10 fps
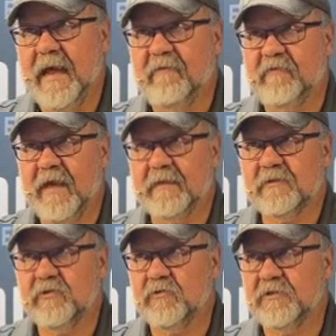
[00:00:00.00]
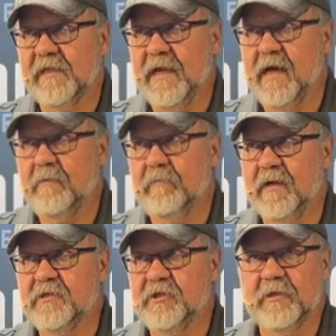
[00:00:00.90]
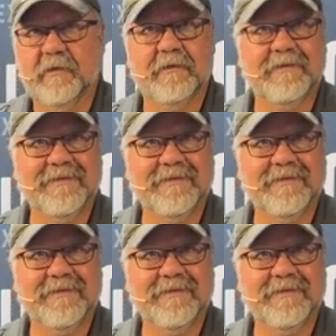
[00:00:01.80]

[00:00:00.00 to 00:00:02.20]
have yet to stay on budget.